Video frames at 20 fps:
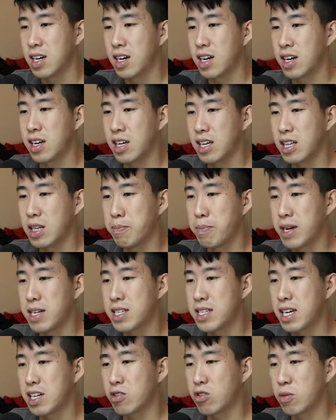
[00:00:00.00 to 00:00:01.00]
in the
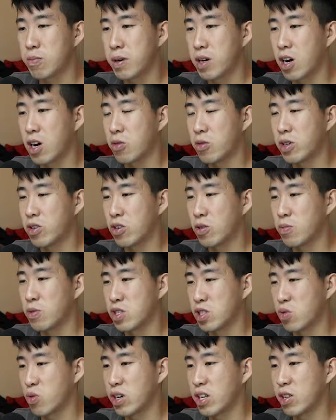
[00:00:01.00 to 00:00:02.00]
bedside group and hallway group
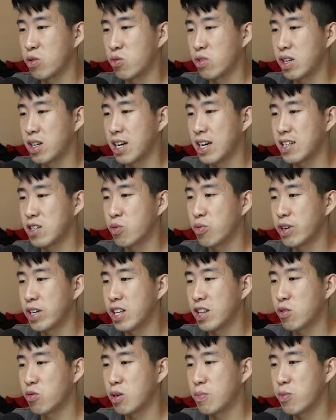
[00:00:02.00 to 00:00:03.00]
was twenty-three and
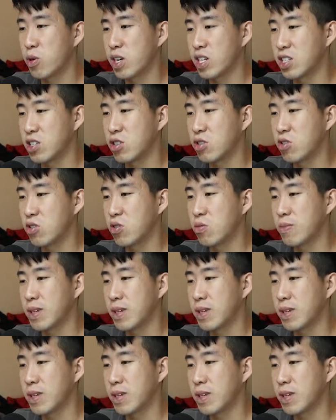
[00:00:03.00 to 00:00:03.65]
twenty-three point two